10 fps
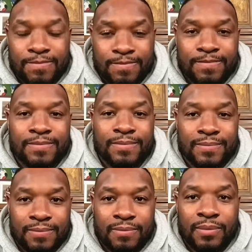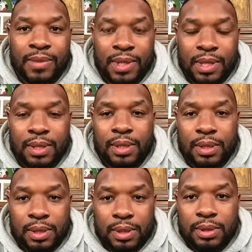
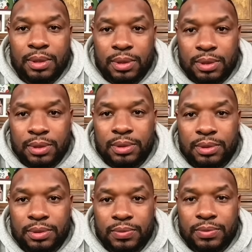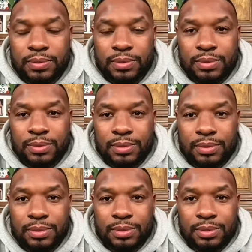
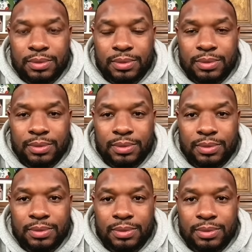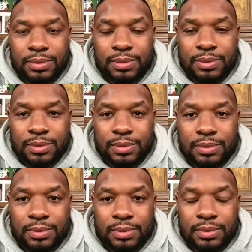
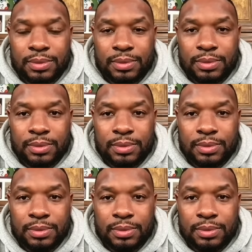This person isn't speaking.